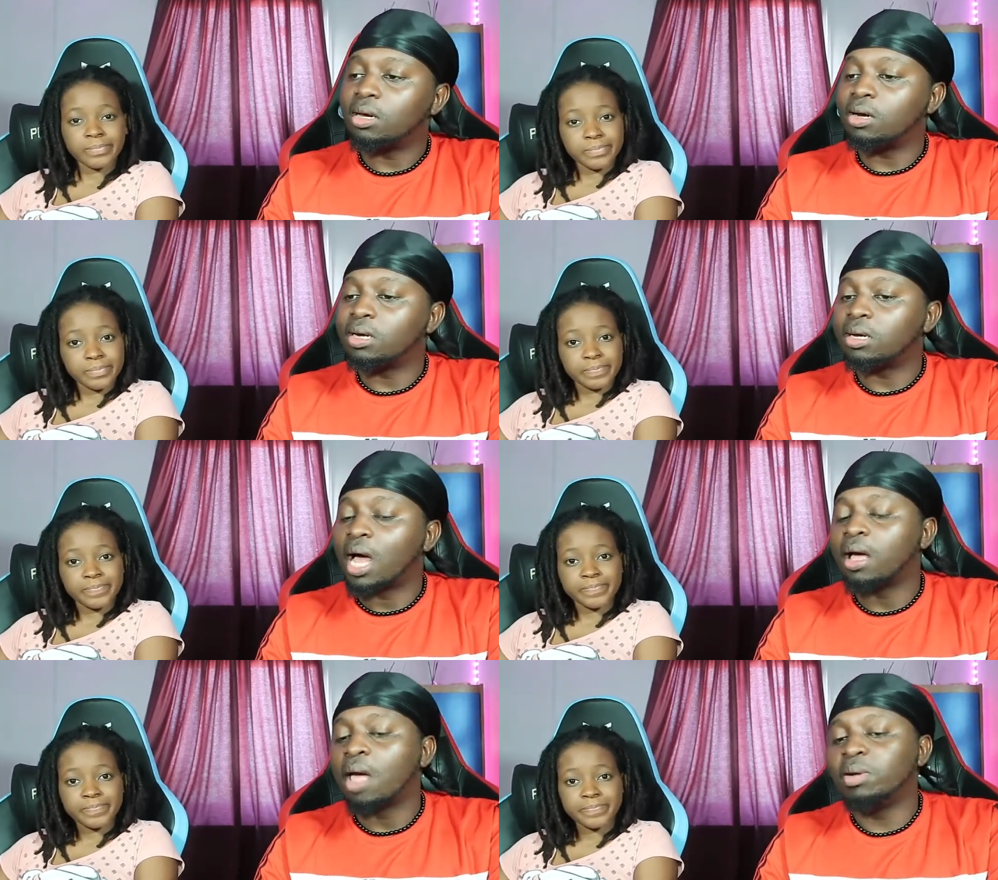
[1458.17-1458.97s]
Speaker 1: Uh,
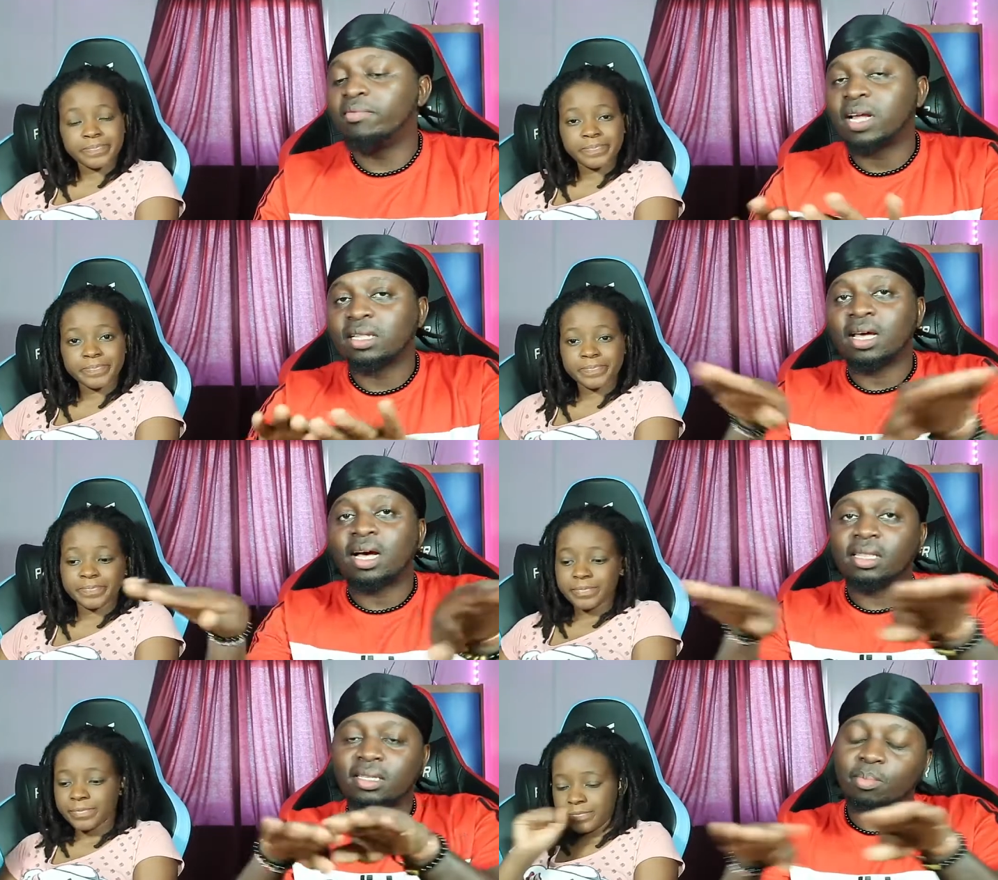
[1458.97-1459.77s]
I believe like the
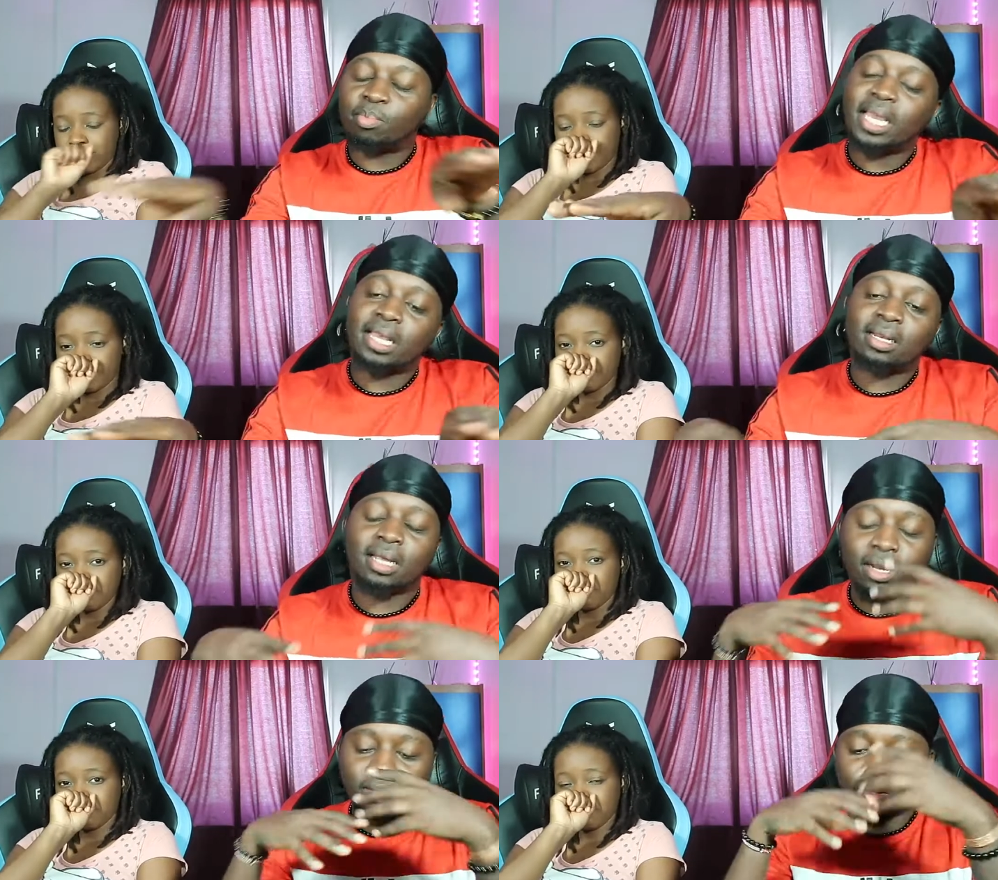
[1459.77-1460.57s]
earth is a plane.
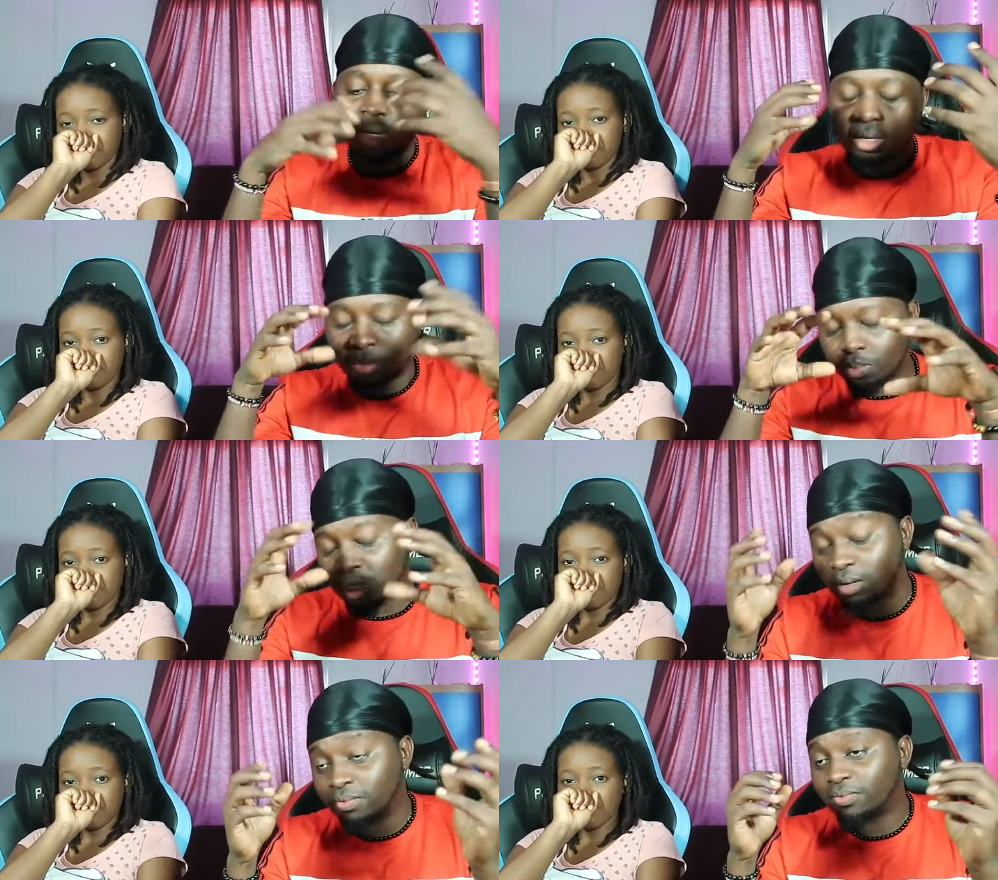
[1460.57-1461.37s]
I don't. I don't
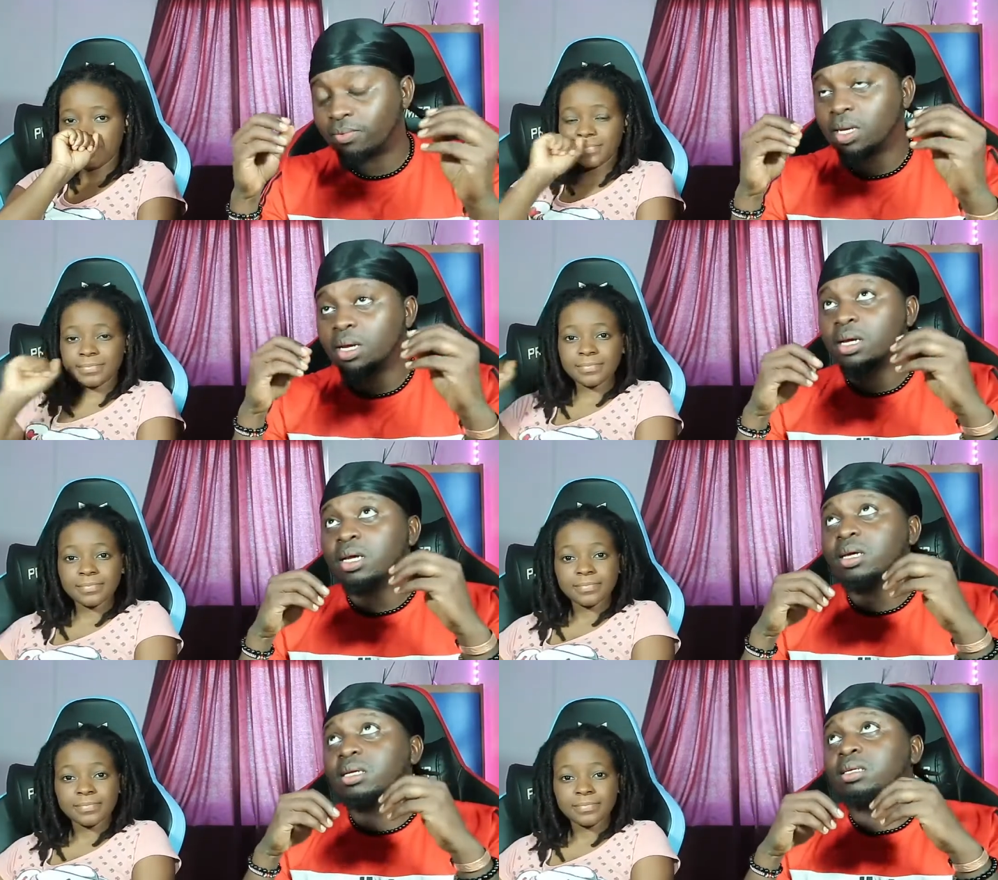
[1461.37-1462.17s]
believe.
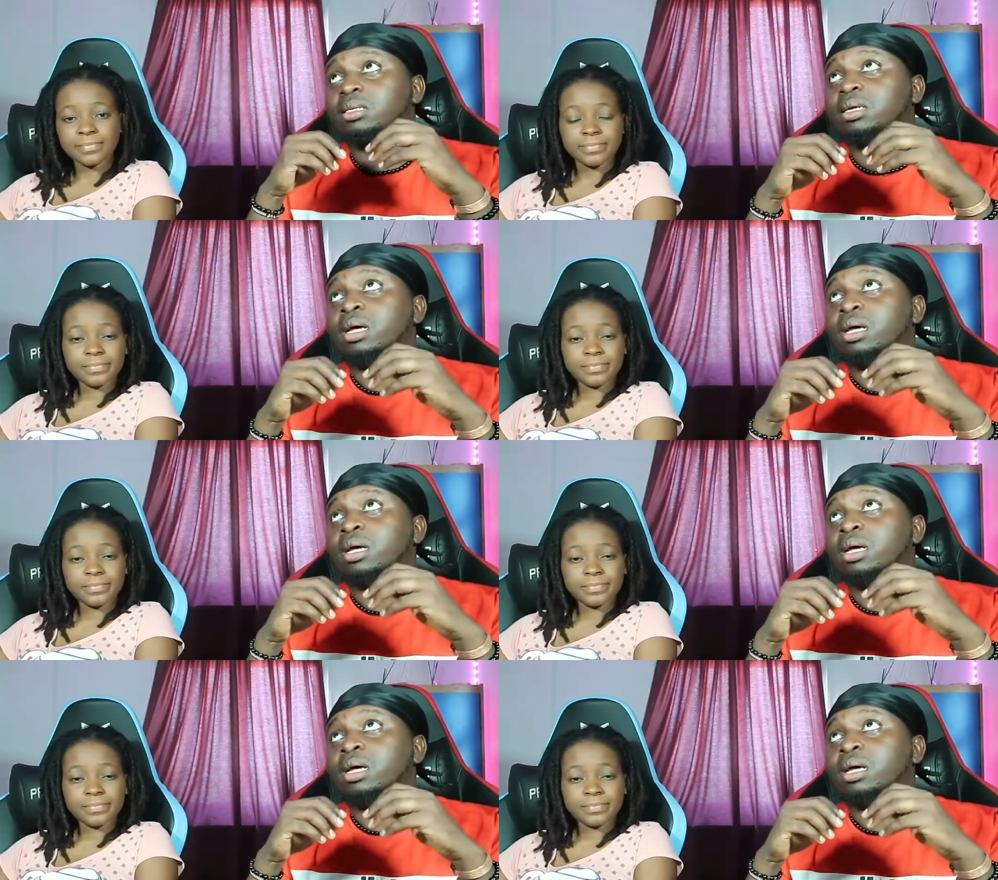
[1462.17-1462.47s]
Uh,